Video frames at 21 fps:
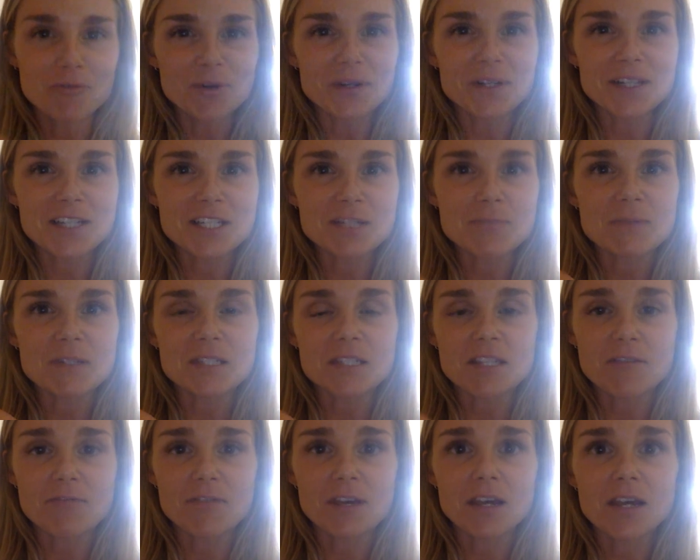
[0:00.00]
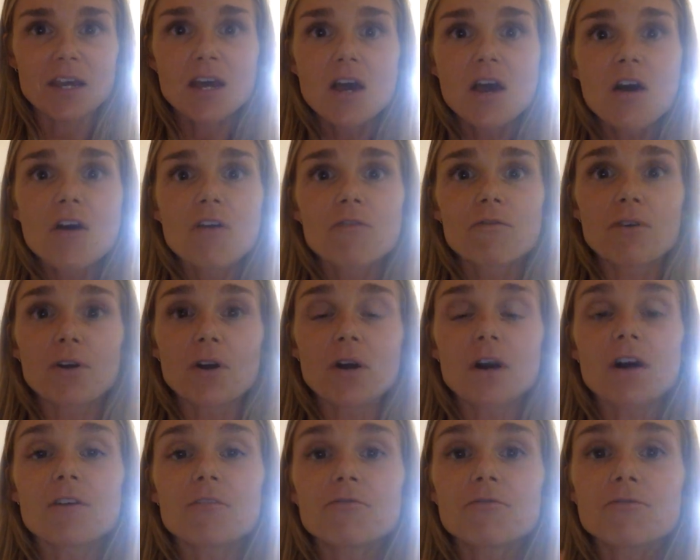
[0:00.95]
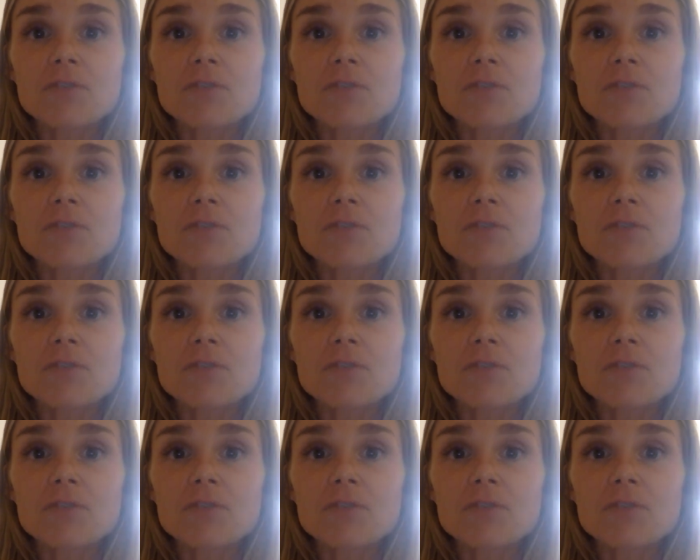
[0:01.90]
really specific for a